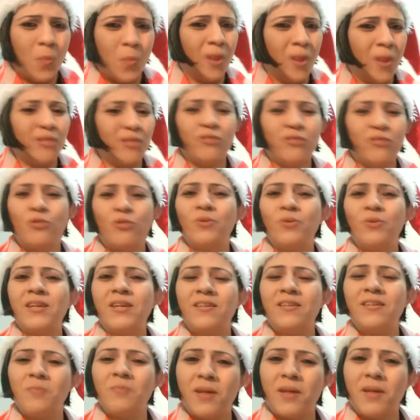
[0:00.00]
whether through
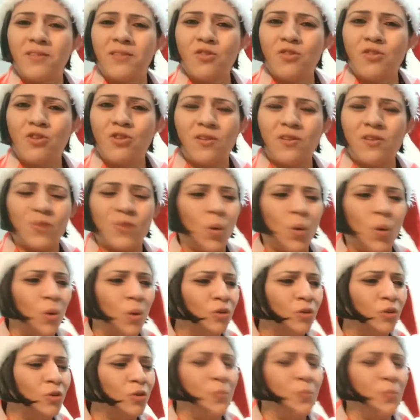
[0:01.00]
these messages
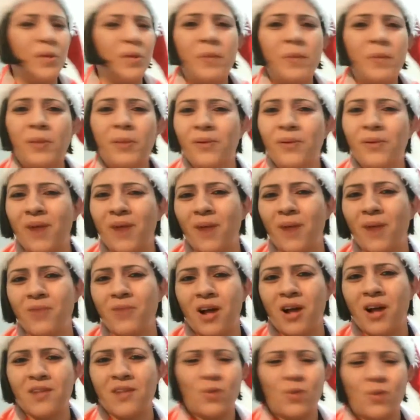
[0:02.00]
or through people
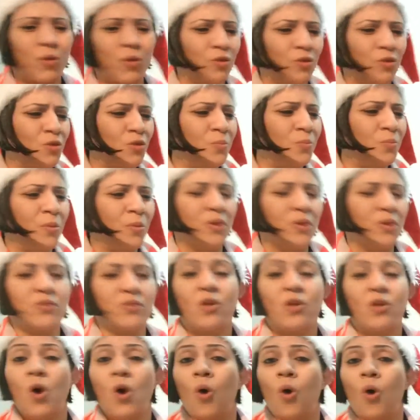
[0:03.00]
around us or through
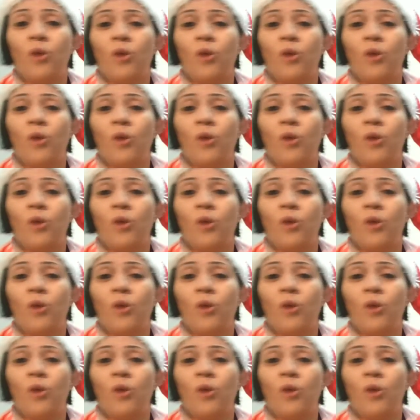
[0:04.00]
books